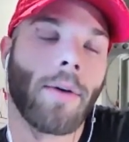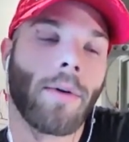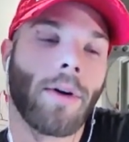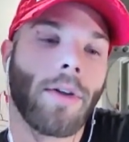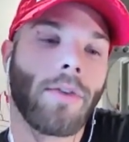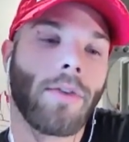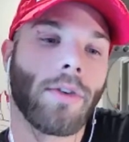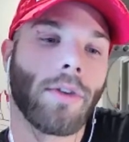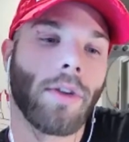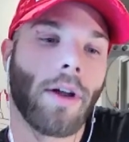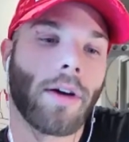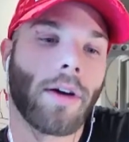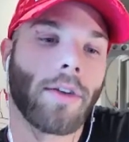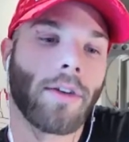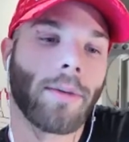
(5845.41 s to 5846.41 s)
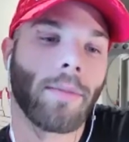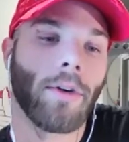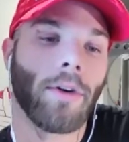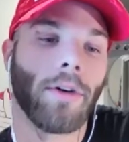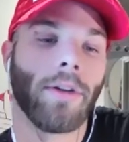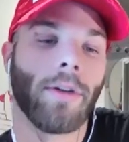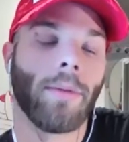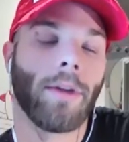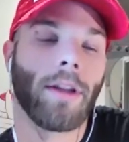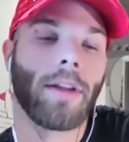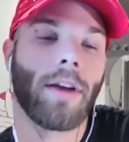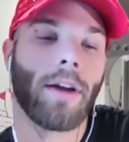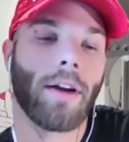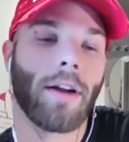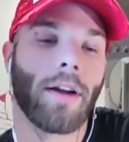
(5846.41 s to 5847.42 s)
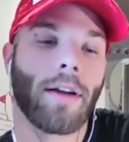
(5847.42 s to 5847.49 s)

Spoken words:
what is your long-term goal in the military?